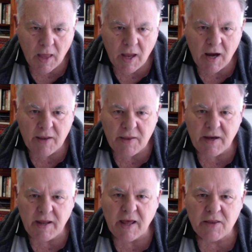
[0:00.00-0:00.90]
And then
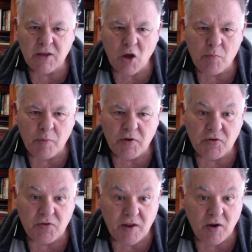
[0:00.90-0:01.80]
he had no
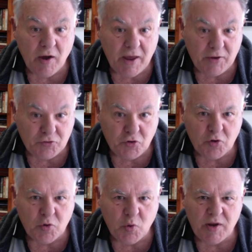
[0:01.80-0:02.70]
pieces. Then I had two
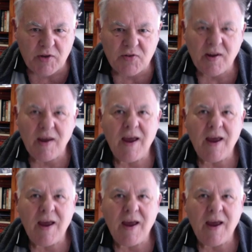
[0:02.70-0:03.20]
queens.